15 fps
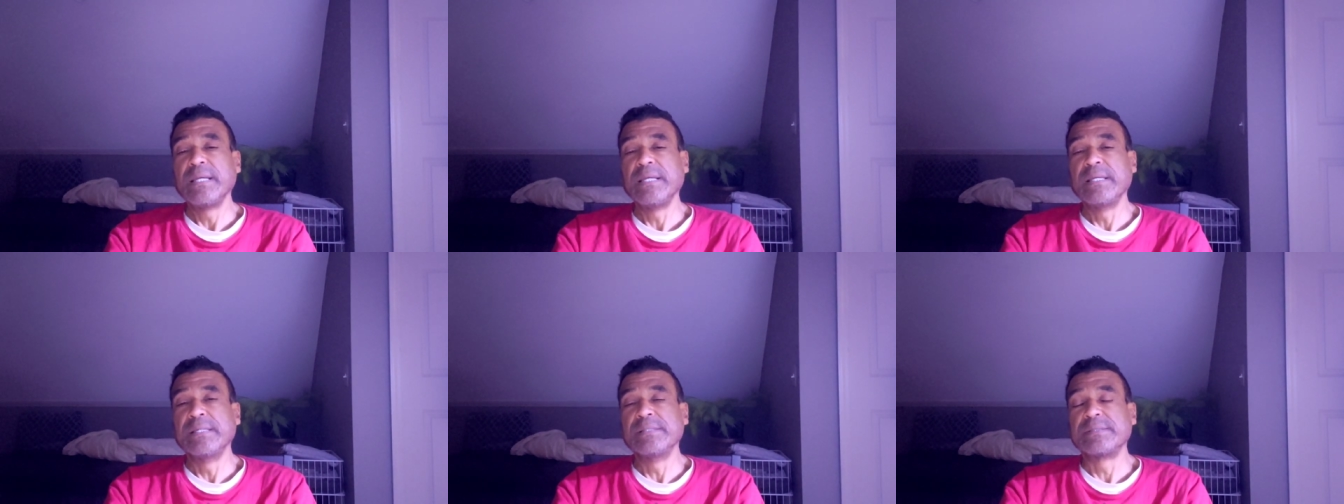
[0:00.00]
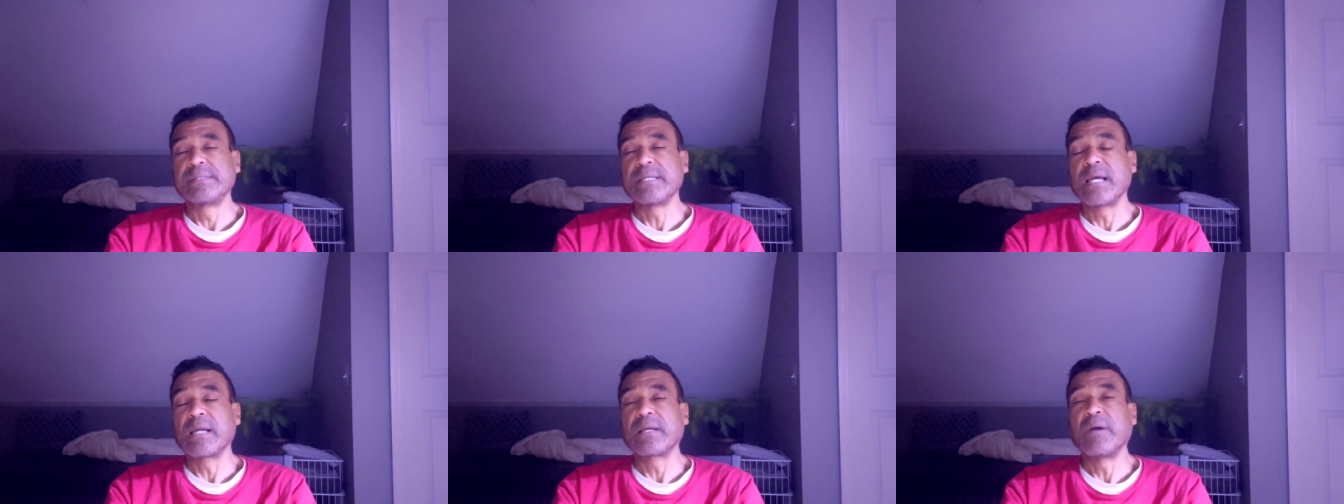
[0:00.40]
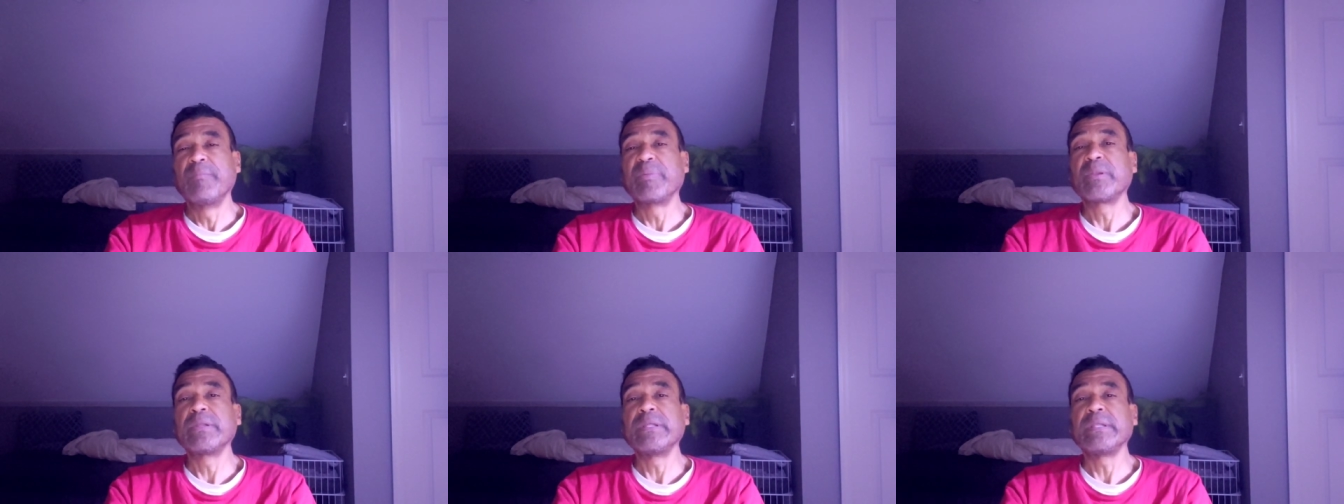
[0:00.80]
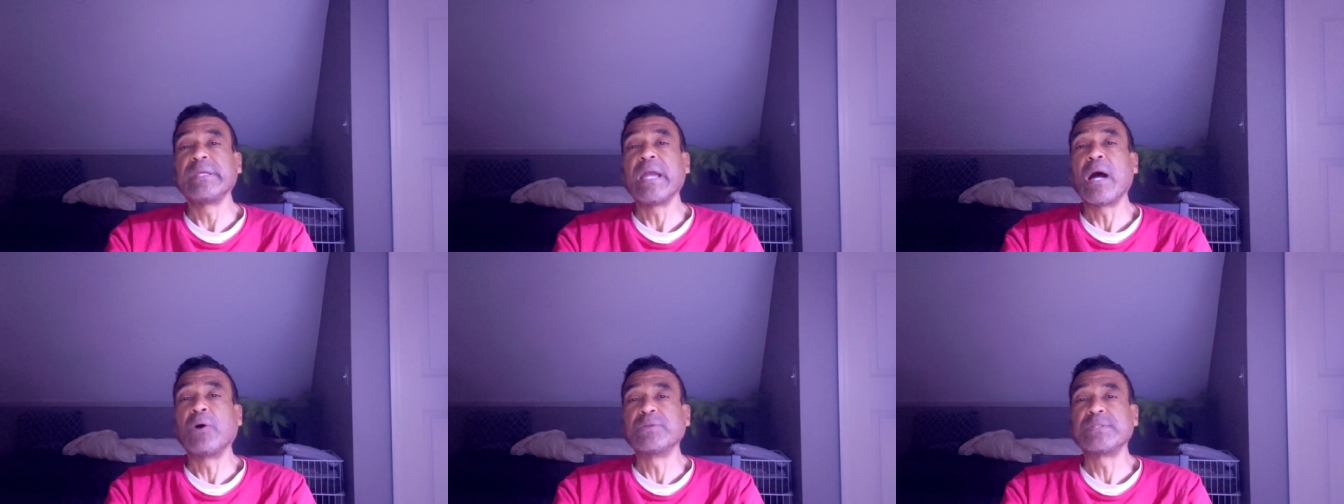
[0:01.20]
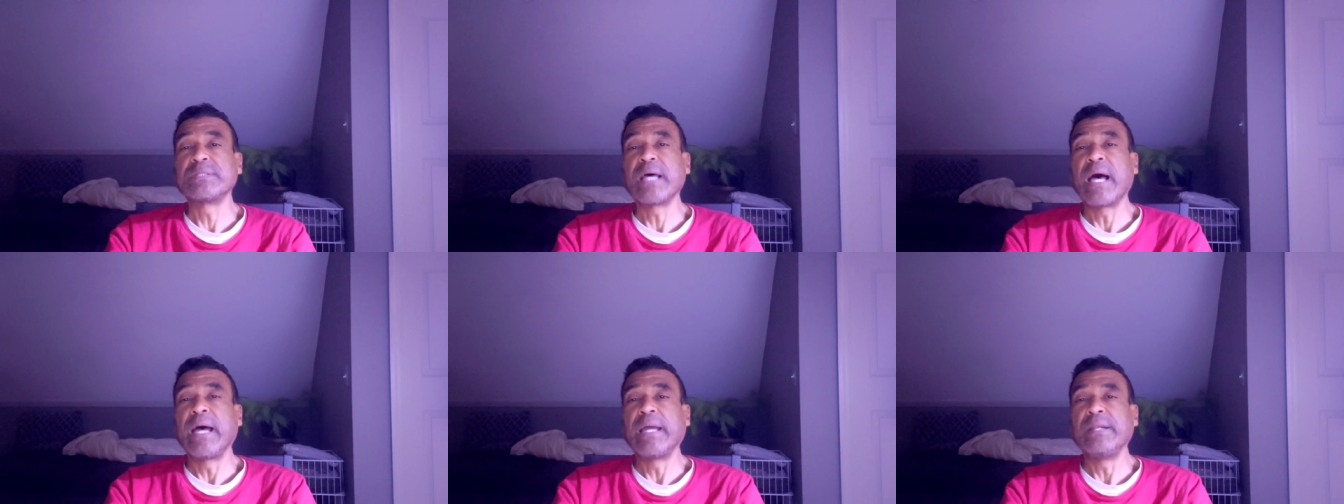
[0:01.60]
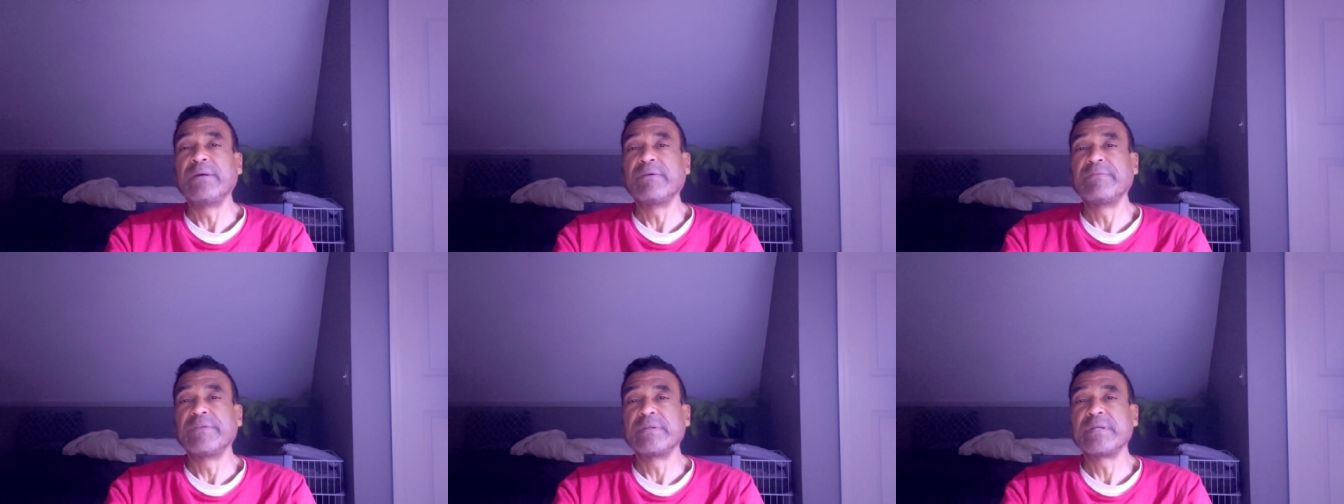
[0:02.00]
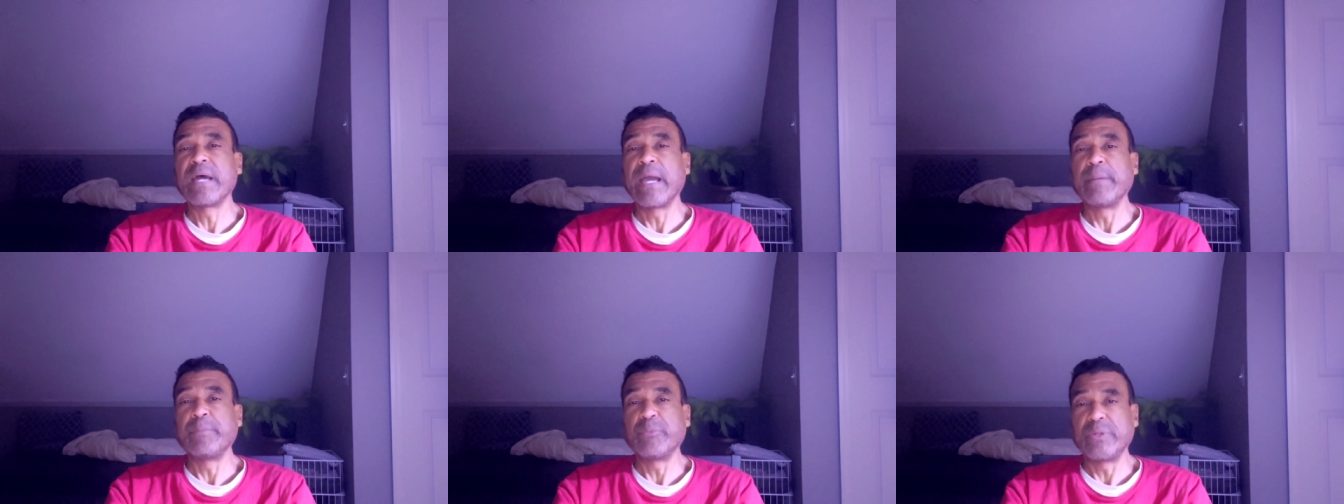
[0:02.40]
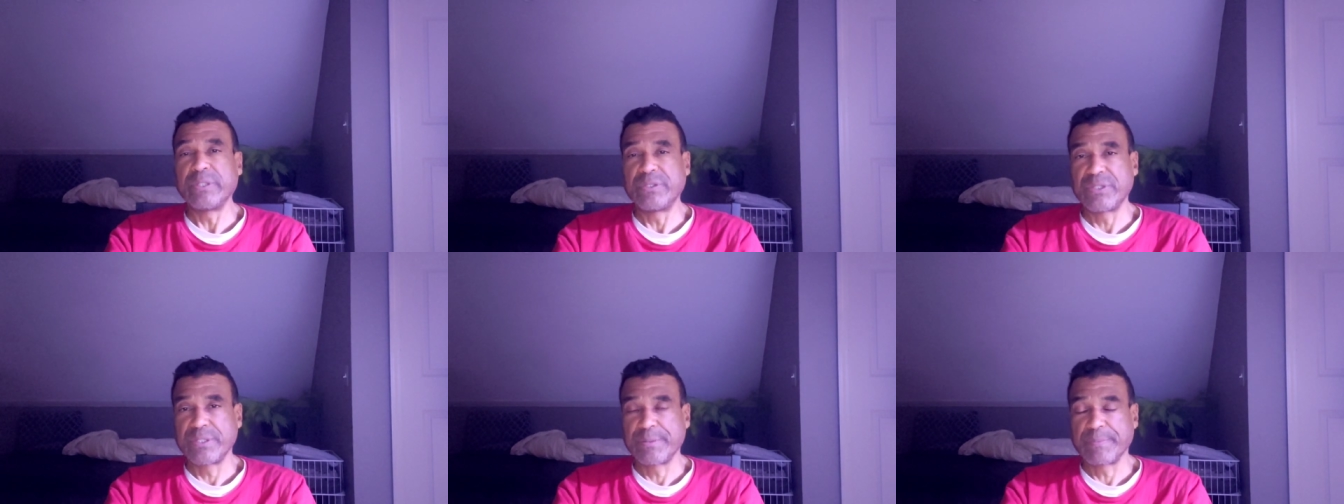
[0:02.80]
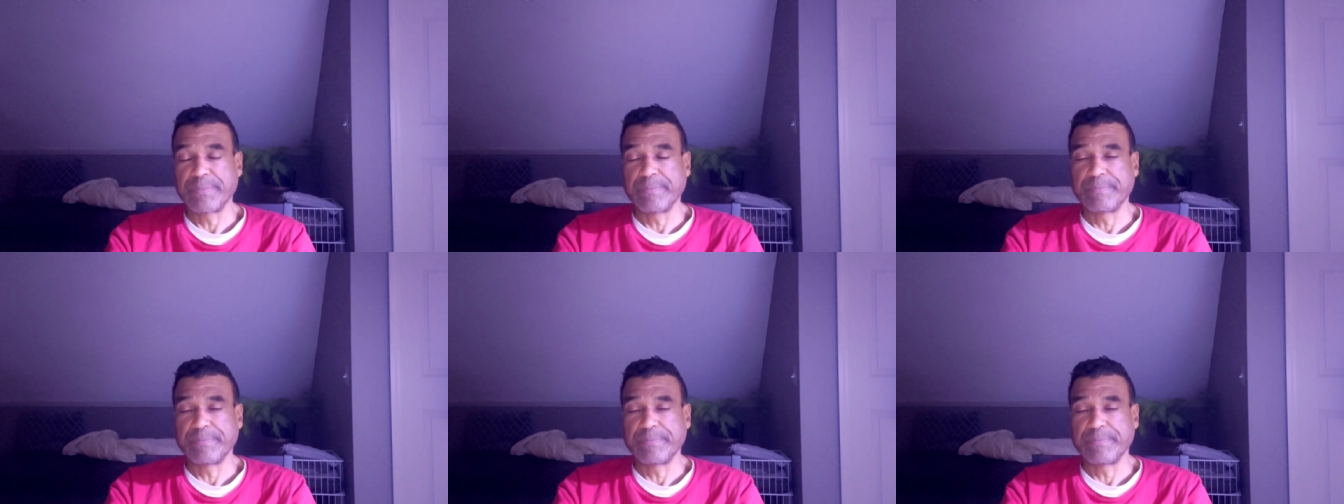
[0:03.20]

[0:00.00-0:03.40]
is completely outside of the time region